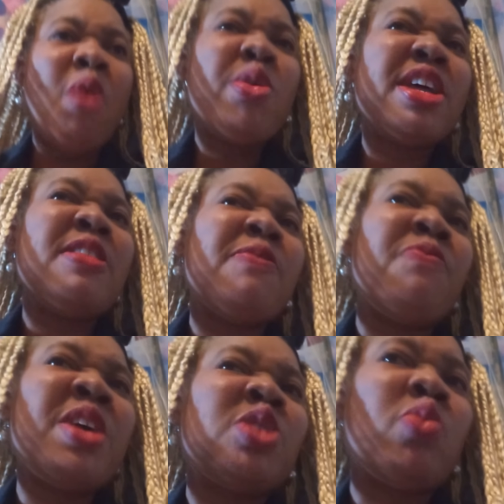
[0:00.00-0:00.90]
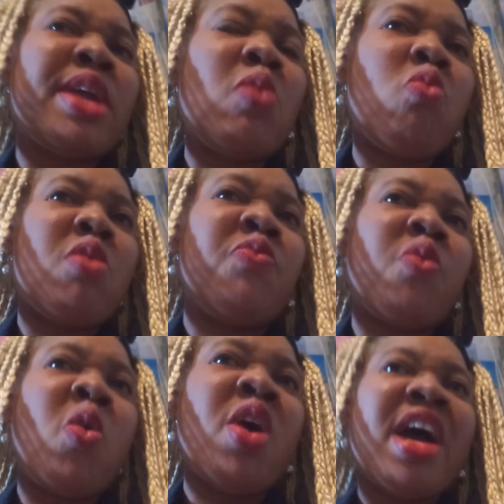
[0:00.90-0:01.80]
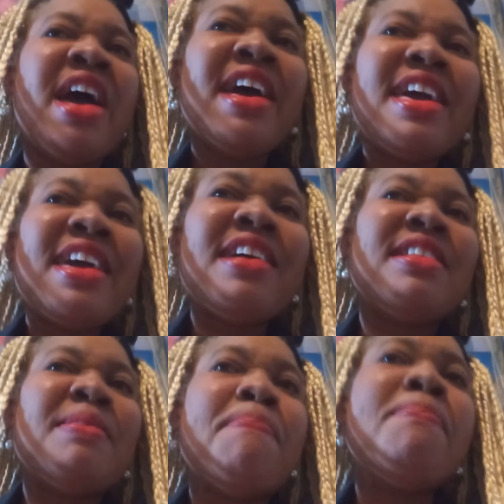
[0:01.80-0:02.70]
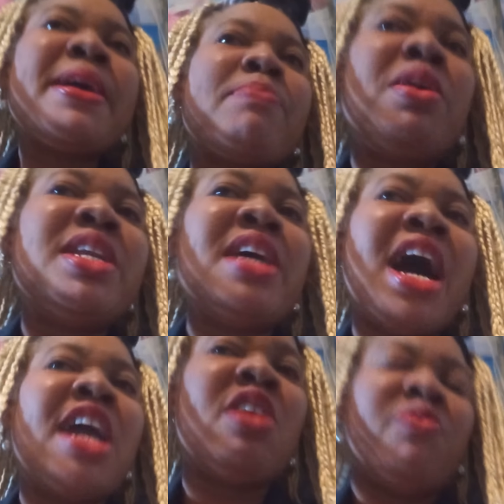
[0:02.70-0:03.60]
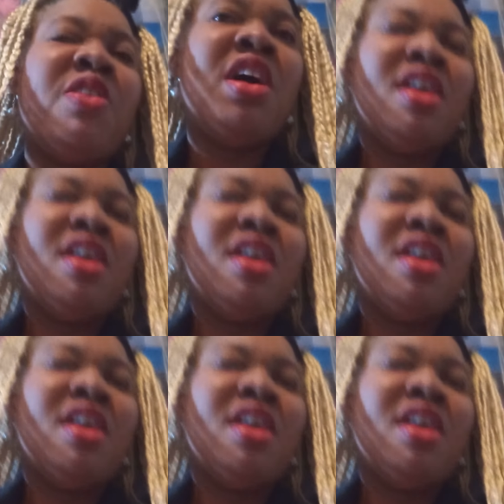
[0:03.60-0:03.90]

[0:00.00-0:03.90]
I want to invest what I work for and make money out of